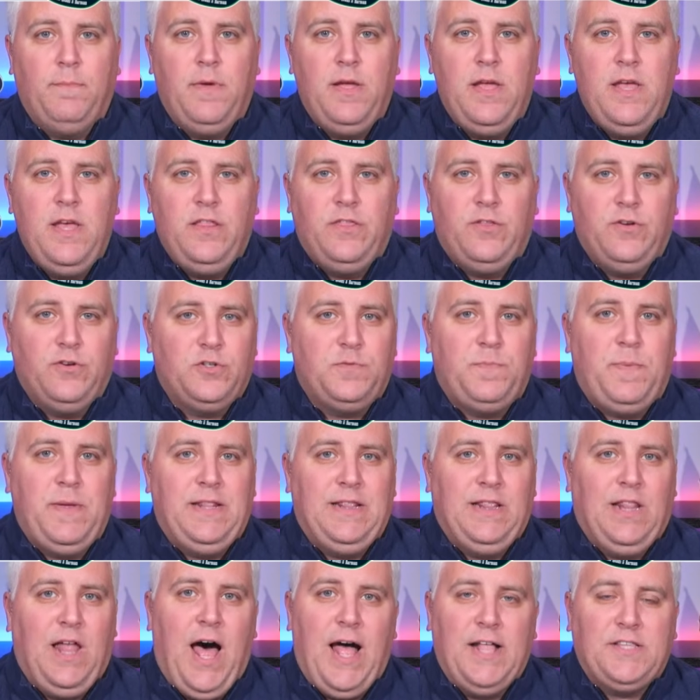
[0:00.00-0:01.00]
There's been
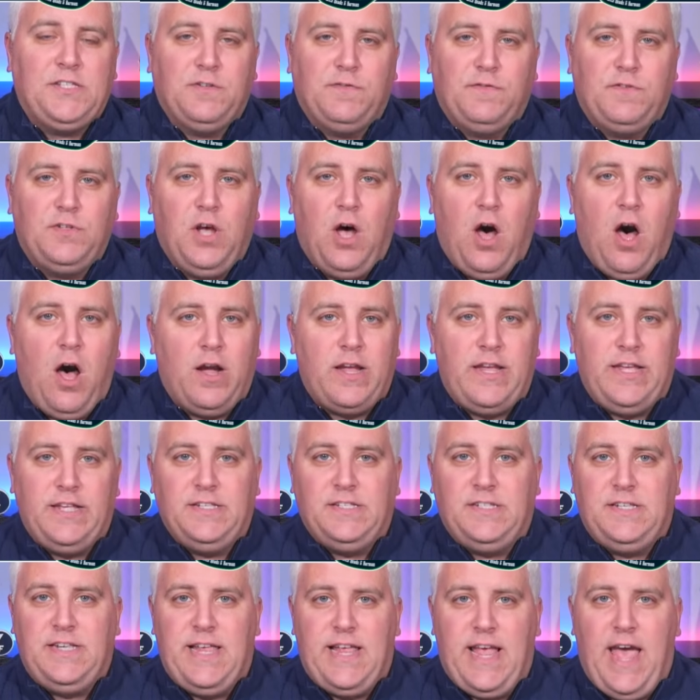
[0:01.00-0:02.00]
lots of talk. Is
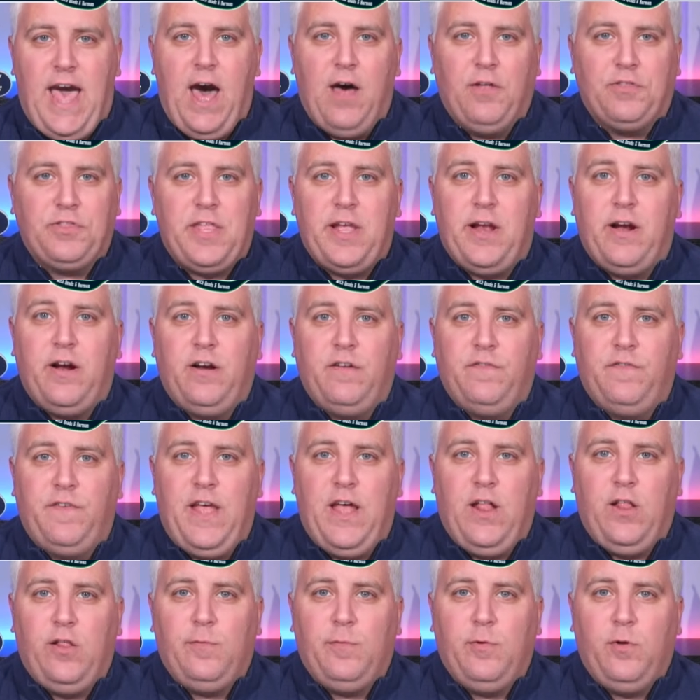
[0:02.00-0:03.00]
he out there and
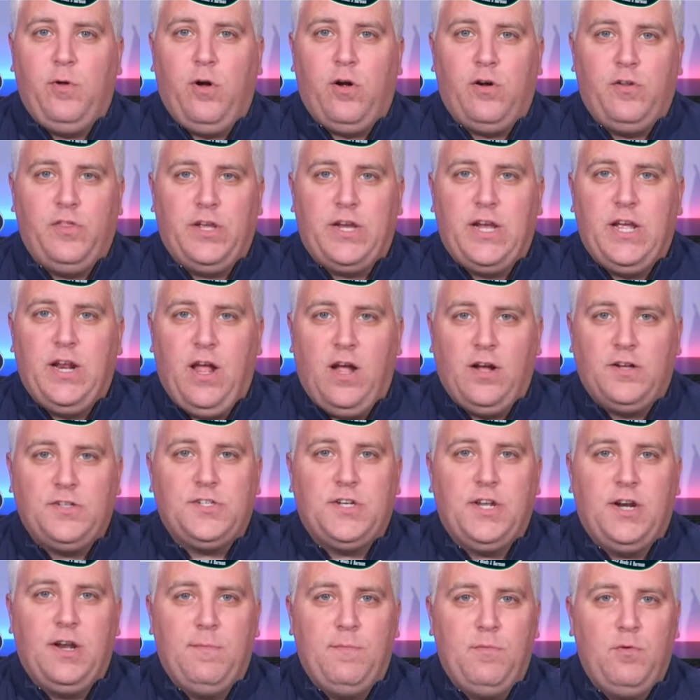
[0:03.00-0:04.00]
available? Are the Canucks
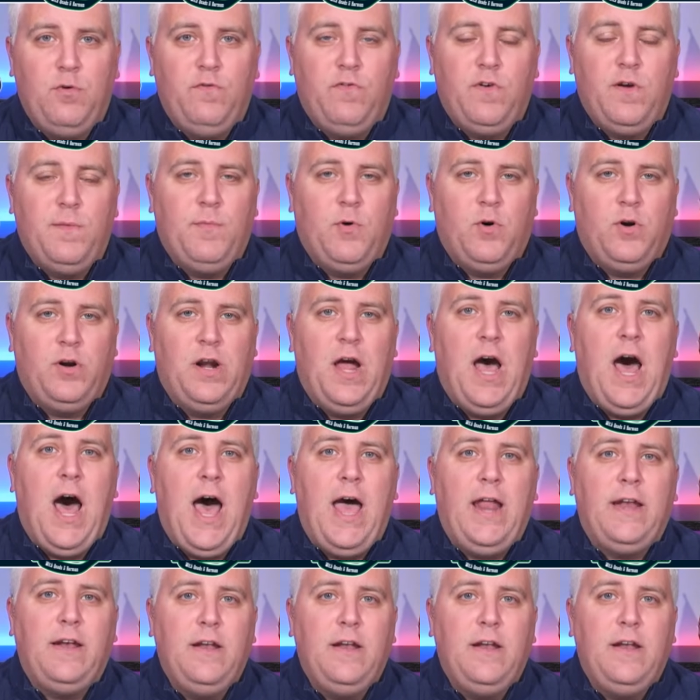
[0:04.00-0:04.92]
going to move him or not?